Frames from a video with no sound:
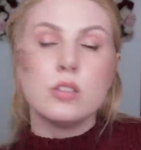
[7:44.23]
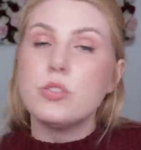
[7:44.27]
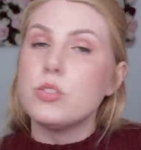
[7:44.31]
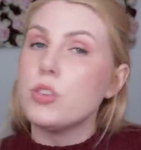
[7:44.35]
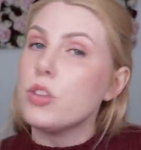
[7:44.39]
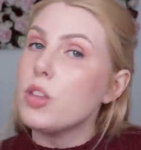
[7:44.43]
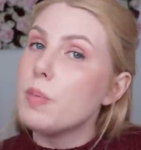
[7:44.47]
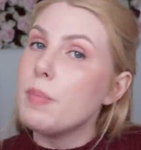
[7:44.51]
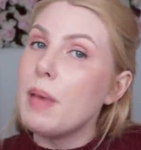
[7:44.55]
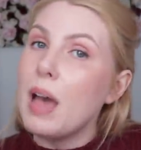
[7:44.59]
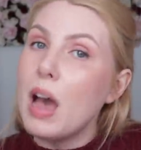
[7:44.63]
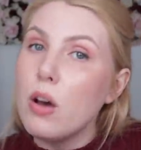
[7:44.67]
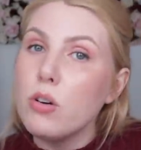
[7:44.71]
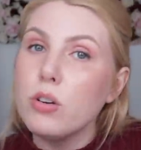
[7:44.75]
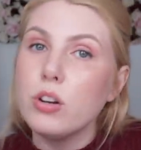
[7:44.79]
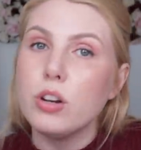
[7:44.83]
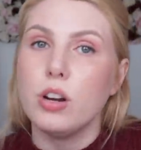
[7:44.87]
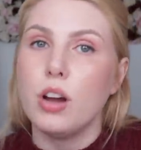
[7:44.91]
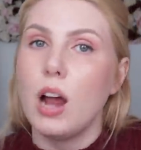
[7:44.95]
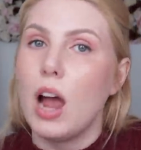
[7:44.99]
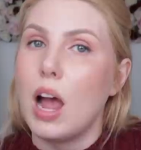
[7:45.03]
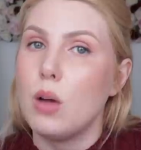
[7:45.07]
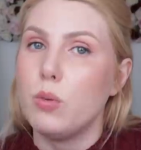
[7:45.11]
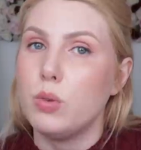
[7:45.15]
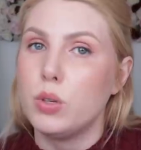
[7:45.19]
So the
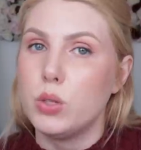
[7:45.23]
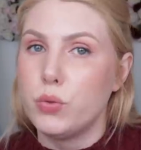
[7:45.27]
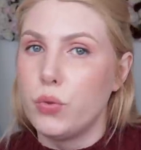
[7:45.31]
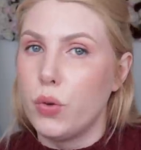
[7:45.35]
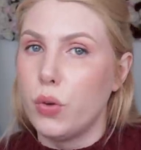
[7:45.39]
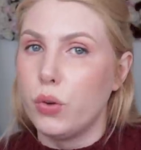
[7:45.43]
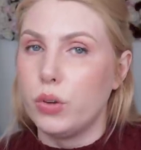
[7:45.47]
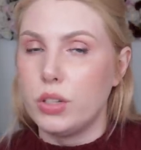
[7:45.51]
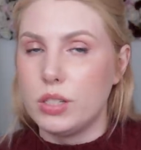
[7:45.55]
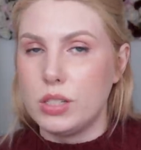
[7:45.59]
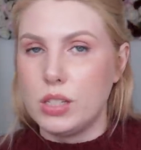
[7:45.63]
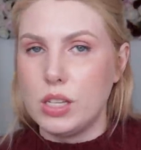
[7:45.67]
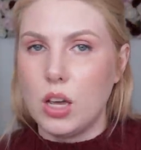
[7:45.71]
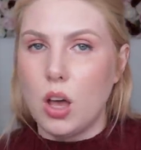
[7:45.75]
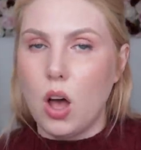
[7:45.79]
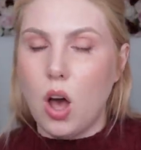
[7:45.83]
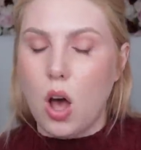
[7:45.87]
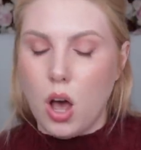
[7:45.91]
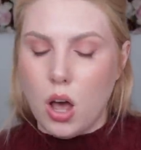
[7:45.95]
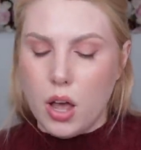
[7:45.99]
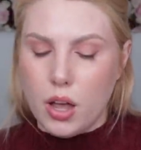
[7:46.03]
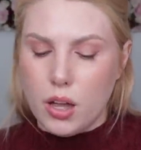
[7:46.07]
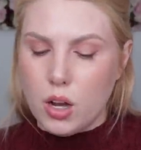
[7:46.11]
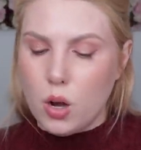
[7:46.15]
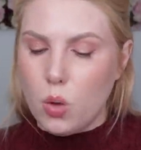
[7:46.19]
powder I was focusing
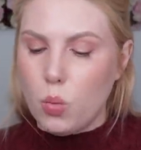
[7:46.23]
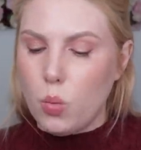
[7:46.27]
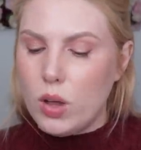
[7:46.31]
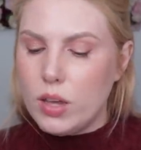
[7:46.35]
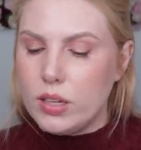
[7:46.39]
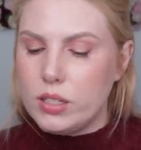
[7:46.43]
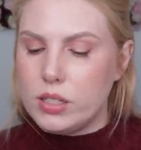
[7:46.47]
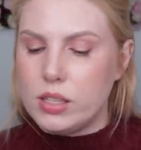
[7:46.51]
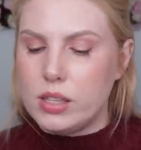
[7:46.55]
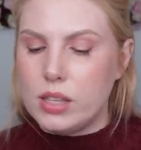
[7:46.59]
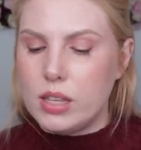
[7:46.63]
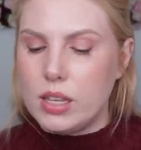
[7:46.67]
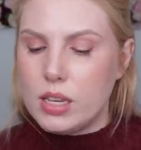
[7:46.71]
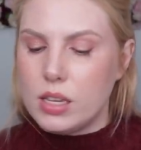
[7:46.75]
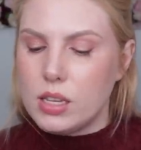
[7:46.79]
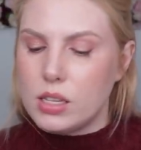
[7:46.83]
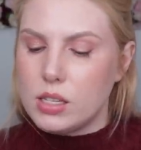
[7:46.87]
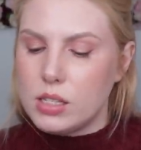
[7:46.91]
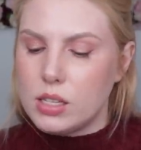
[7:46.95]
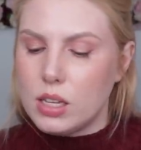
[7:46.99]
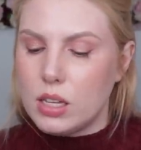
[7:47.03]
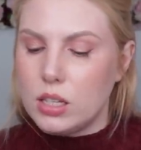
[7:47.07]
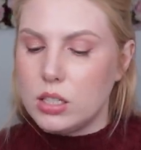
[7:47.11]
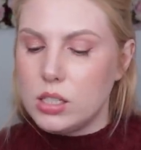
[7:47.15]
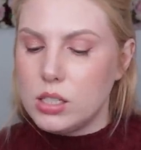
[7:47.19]
on was
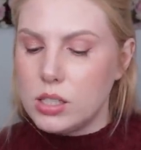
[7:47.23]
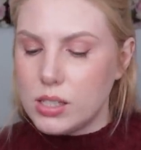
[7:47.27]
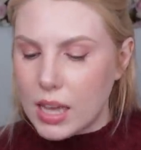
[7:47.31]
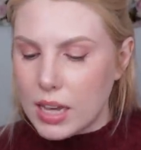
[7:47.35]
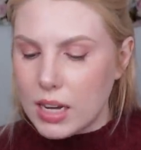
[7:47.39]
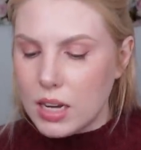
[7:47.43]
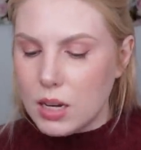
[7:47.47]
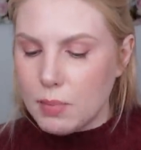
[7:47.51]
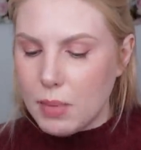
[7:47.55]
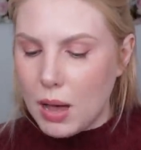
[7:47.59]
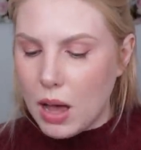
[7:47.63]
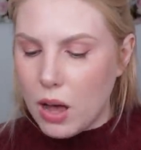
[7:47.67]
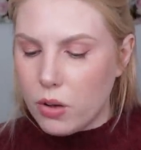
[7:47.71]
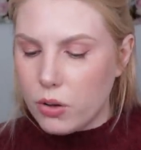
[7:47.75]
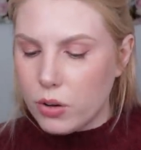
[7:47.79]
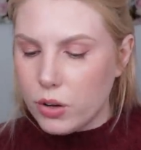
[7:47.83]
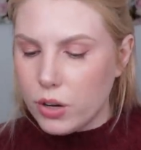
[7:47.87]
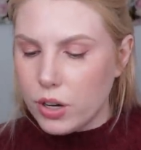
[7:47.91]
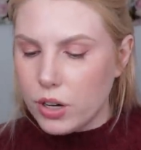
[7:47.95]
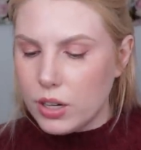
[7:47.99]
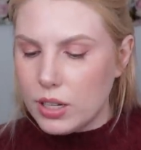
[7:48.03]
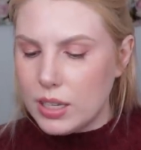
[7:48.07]
this setting powder.